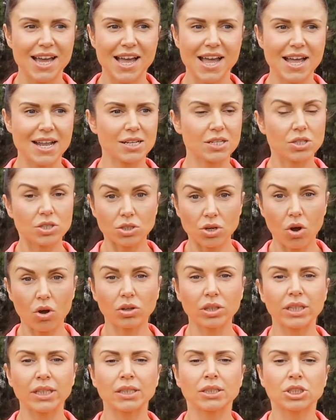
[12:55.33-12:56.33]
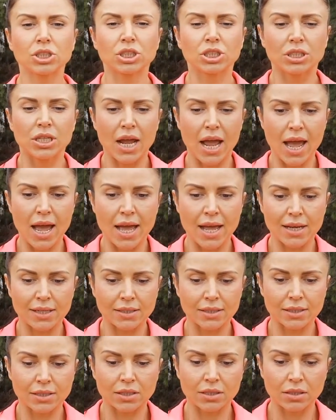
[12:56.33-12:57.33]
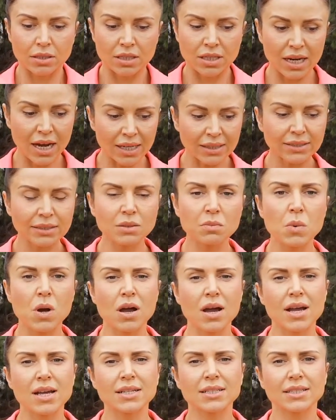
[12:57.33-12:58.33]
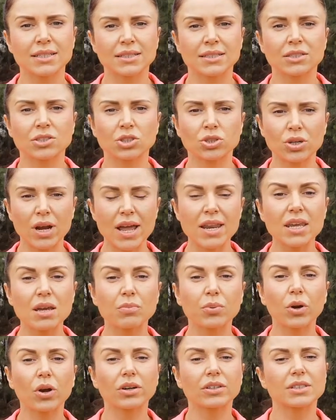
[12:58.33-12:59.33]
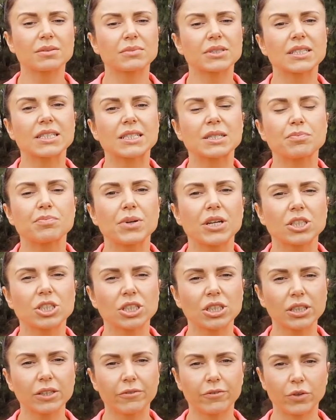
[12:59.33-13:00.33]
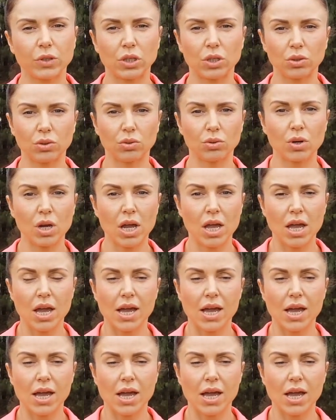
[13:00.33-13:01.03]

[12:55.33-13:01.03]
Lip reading: and knowledge and customize training programs especially for you